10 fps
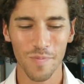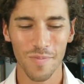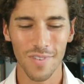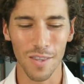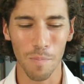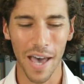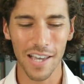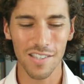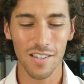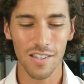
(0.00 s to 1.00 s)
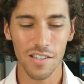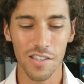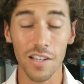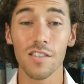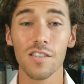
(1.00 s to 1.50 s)
In the past
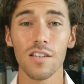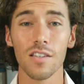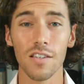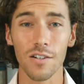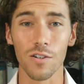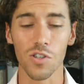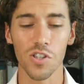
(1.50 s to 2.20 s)
6 years,